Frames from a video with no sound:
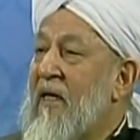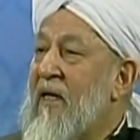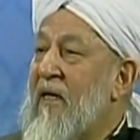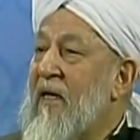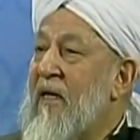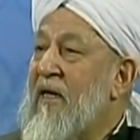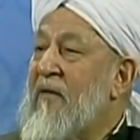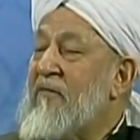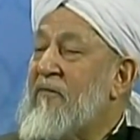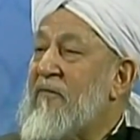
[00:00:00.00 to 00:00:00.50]

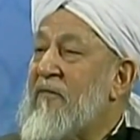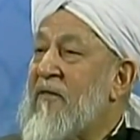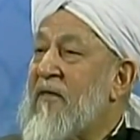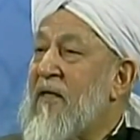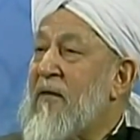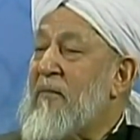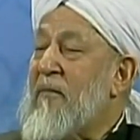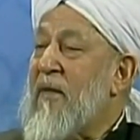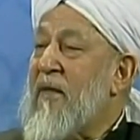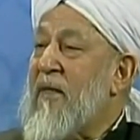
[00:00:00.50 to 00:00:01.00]
If
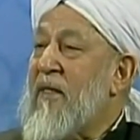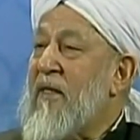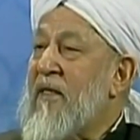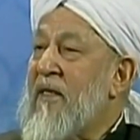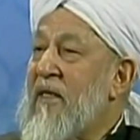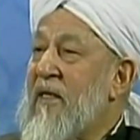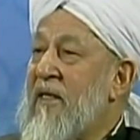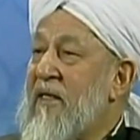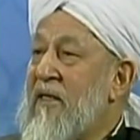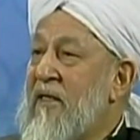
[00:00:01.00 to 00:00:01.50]

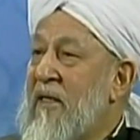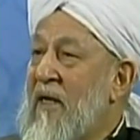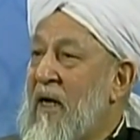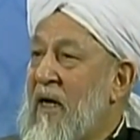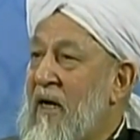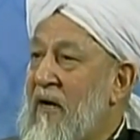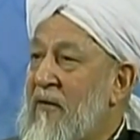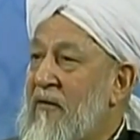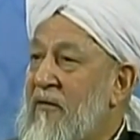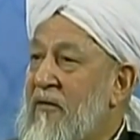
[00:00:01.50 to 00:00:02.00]
somebody in the
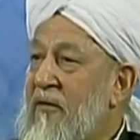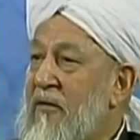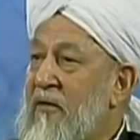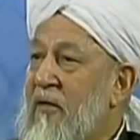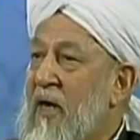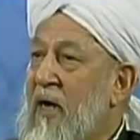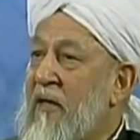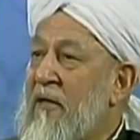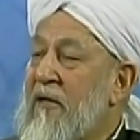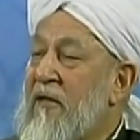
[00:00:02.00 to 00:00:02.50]
house
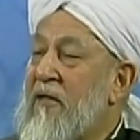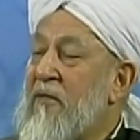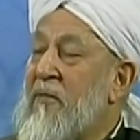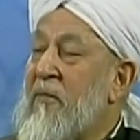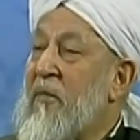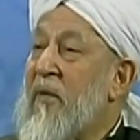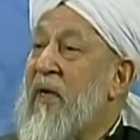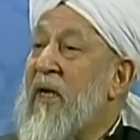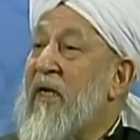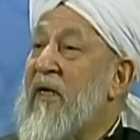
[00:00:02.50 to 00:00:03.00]
starts
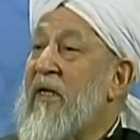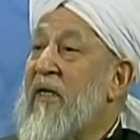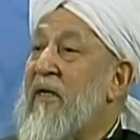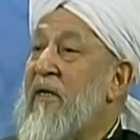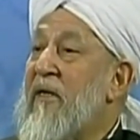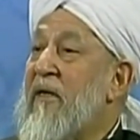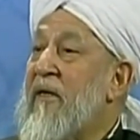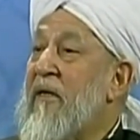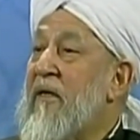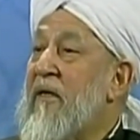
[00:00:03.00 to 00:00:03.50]
breaking